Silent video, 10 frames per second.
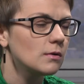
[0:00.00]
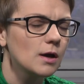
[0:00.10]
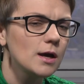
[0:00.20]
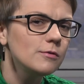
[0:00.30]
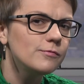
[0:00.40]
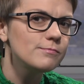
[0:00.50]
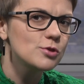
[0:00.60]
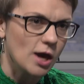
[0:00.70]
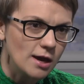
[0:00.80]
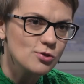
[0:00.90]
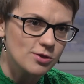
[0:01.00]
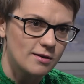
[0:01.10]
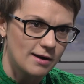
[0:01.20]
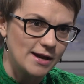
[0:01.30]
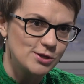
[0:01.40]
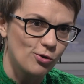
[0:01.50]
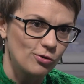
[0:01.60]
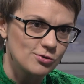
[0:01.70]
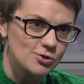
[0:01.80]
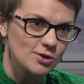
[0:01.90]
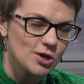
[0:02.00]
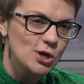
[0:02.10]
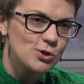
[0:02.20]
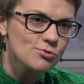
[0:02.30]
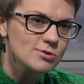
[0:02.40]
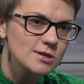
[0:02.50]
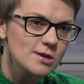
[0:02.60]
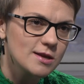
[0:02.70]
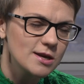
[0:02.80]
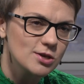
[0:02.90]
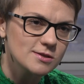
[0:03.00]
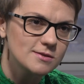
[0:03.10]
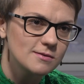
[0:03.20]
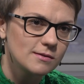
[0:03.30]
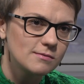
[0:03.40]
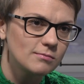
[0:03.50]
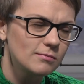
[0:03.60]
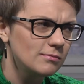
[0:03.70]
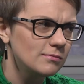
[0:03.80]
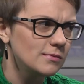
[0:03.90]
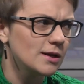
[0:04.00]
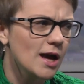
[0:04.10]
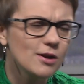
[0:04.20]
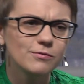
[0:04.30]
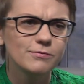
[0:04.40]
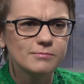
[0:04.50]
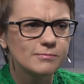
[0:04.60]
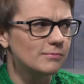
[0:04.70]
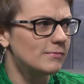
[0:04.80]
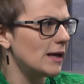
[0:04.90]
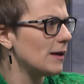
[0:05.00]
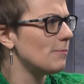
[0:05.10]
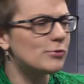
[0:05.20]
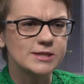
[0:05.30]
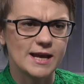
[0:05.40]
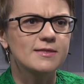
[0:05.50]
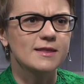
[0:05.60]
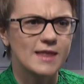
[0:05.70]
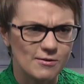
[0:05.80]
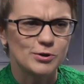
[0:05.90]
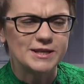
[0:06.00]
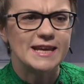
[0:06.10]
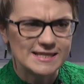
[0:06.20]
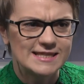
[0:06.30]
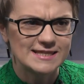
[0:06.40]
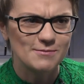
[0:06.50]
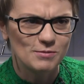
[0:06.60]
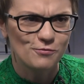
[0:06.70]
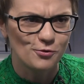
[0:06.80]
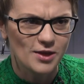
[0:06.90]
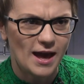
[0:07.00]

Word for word: kind of change their ideology. Mm -hmm. Usually they just kind of pretend that they weren't existing before